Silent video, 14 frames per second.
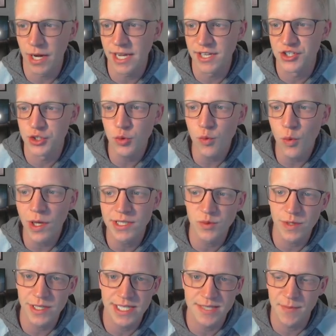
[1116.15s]
but I do want
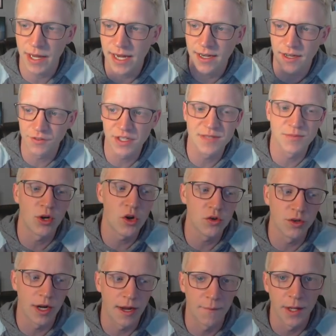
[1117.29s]
to expand on this
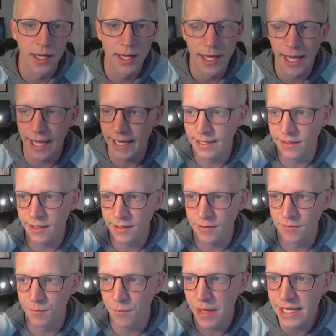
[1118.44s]
program and
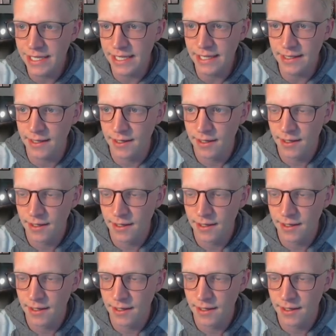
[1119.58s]
make it